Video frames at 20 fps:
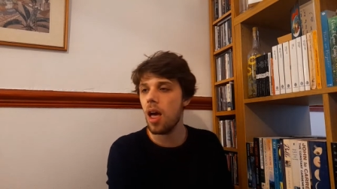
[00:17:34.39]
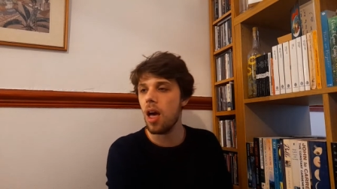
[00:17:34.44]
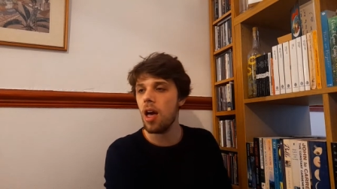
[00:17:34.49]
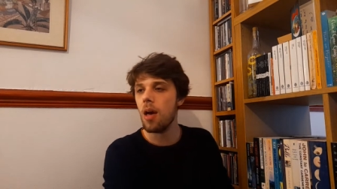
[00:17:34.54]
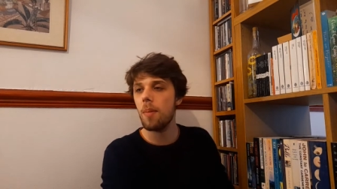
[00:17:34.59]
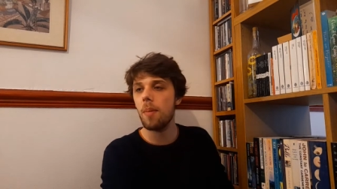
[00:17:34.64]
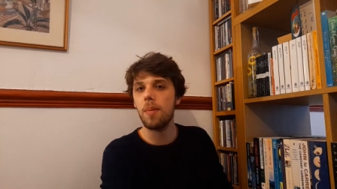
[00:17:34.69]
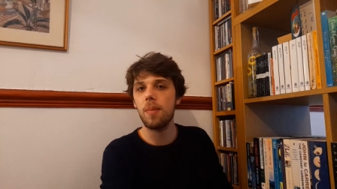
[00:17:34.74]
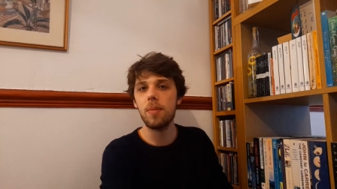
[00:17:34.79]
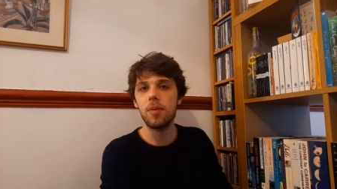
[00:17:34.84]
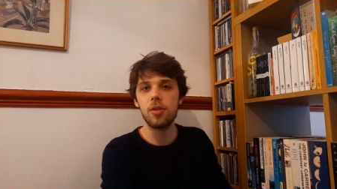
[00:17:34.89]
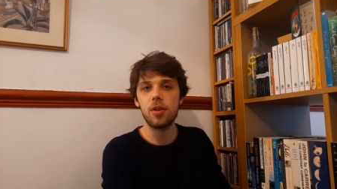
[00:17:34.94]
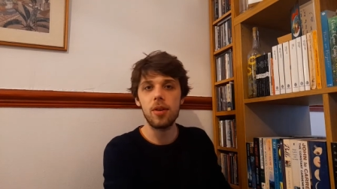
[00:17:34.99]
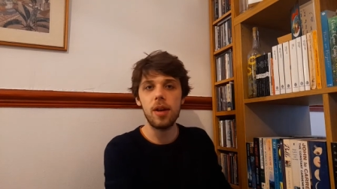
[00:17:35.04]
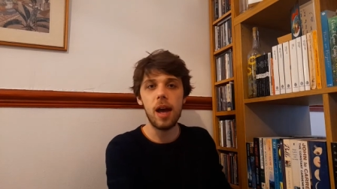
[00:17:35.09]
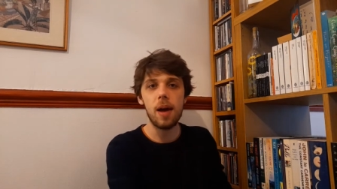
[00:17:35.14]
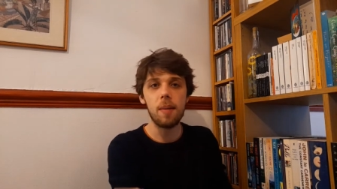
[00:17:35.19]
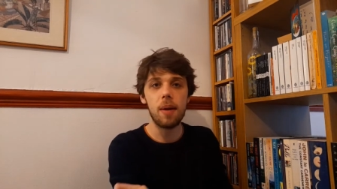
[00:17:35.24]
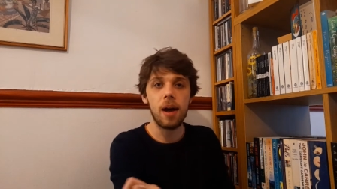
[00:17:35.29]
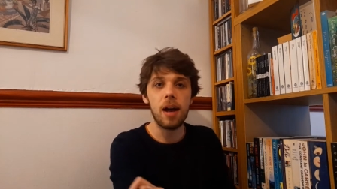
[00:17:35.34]

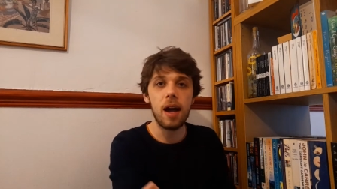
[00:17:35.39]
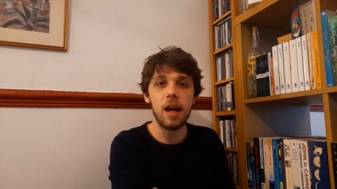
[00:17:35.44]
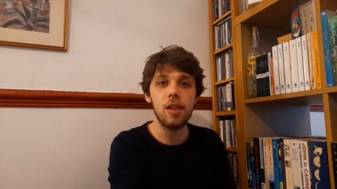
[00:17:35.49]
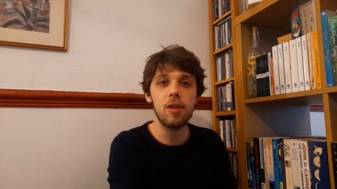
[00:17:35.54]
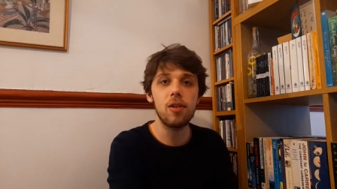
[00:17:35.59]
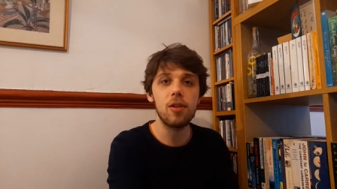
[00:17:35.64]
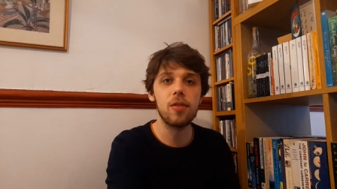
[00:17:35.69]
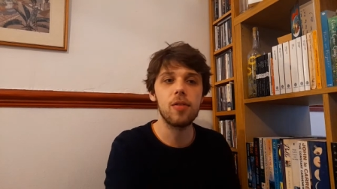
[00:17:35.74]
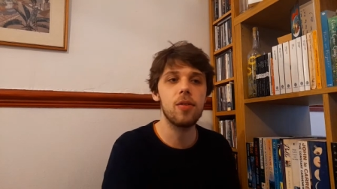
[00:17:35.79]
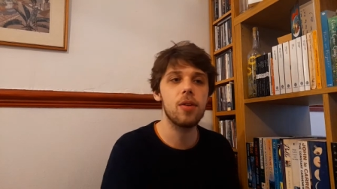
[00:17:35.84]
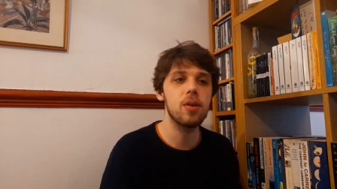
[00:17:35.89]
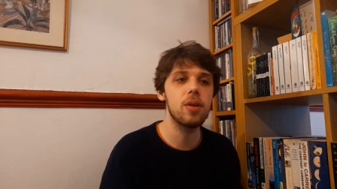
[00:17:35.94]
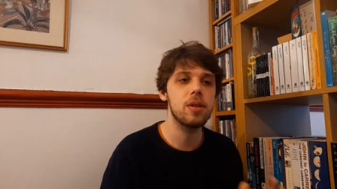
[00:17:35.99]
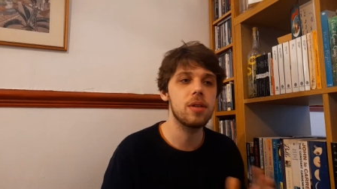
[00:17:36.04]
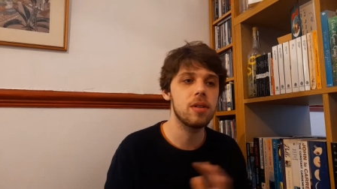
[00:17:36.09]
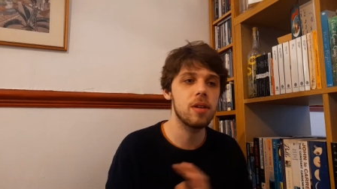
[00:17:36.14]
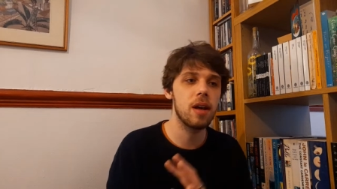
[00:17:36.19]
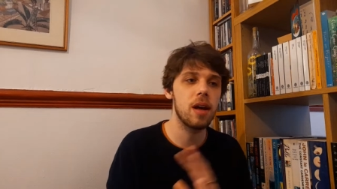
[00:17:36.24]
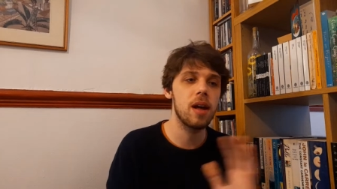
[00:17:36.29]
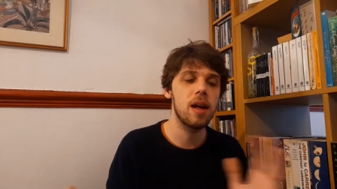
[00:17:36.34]
I look forward
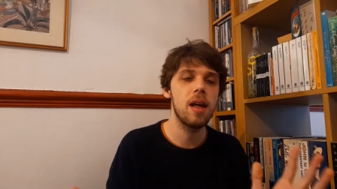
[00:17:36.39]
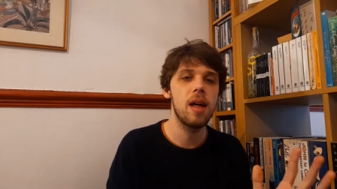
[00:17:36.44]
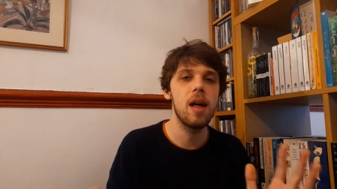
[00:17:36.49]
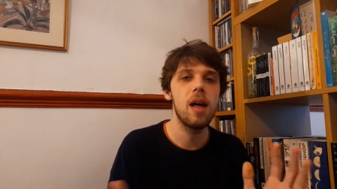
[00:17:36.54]
to